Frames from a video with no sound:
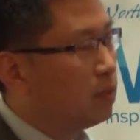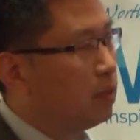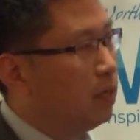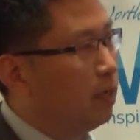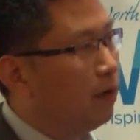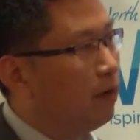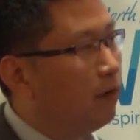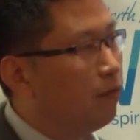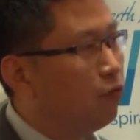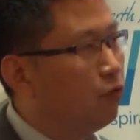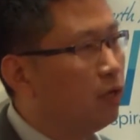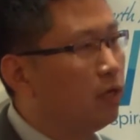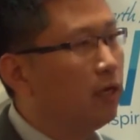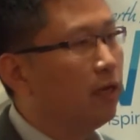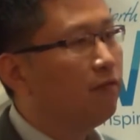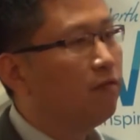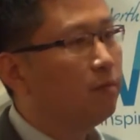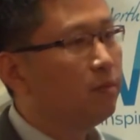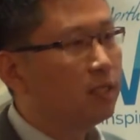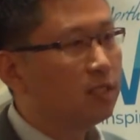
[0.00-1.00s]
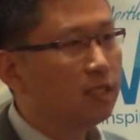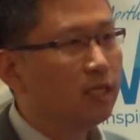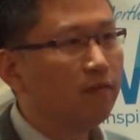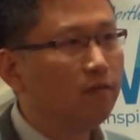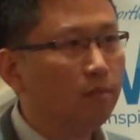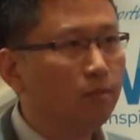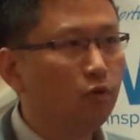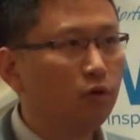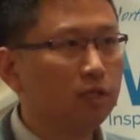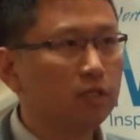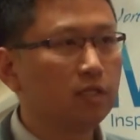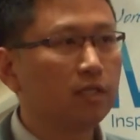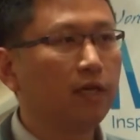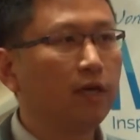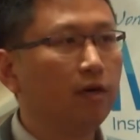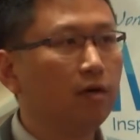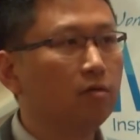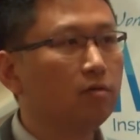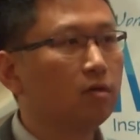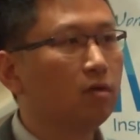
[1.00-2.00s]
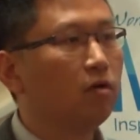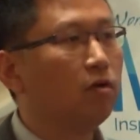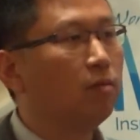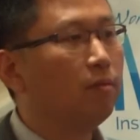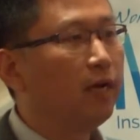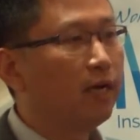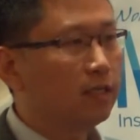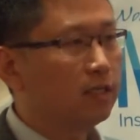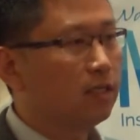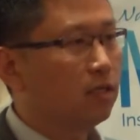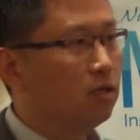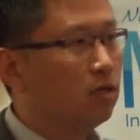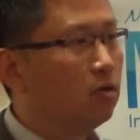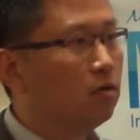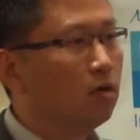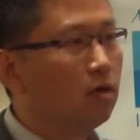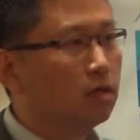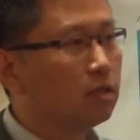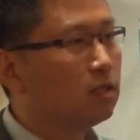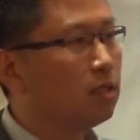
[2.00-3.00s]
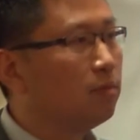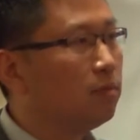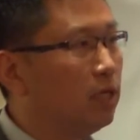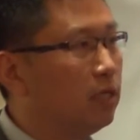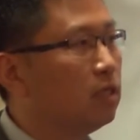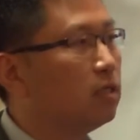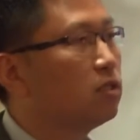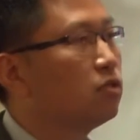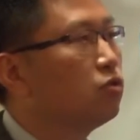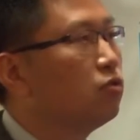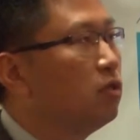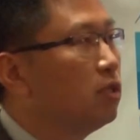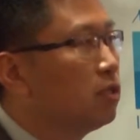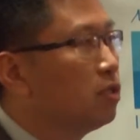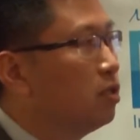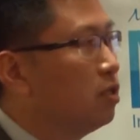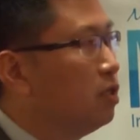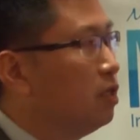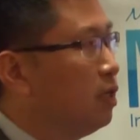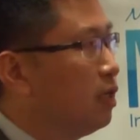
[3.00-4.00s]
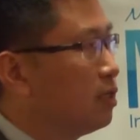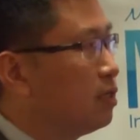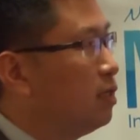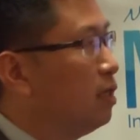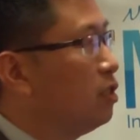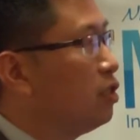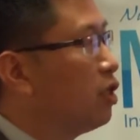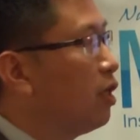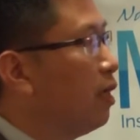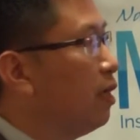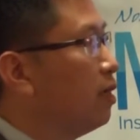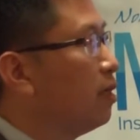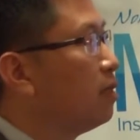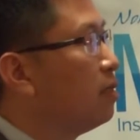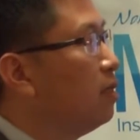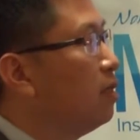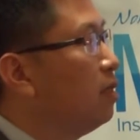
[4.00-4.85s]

if we gave them a 7-point scale, or Mexico, or to a certain extent China,